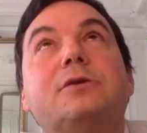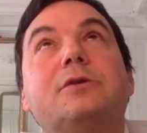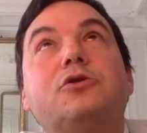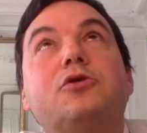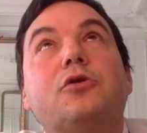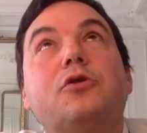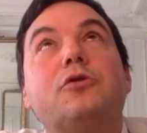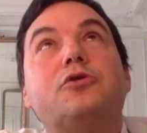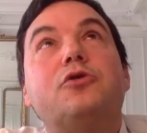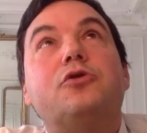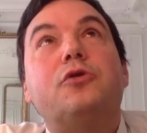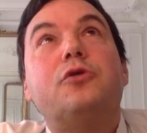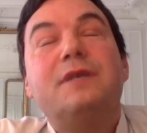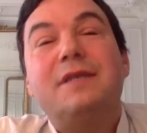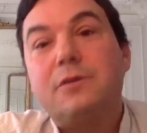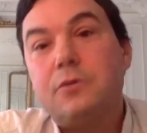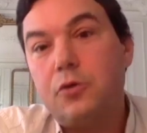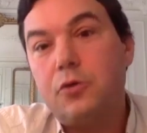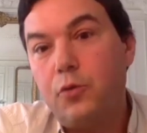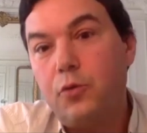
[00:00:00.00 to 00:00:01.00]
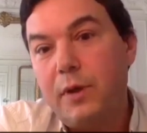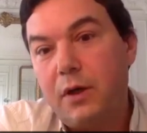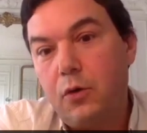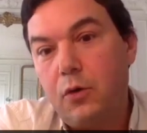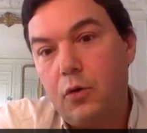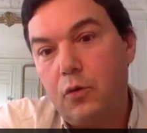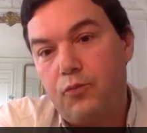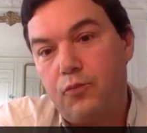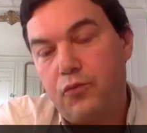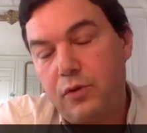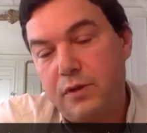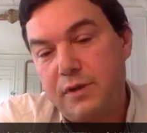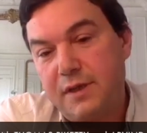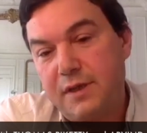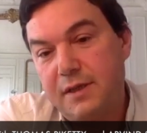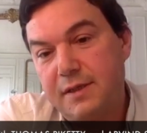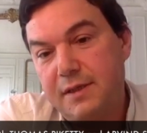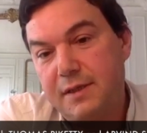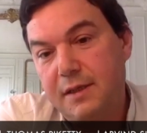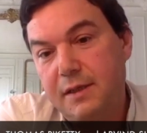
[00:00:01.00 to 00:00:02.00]
The, the historical
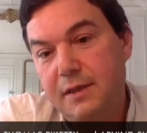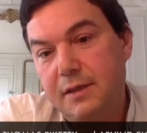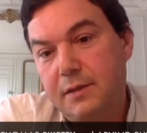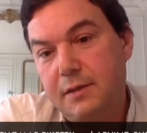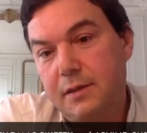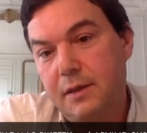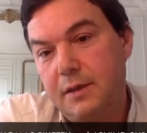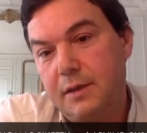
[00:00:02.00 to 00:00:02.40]
processes,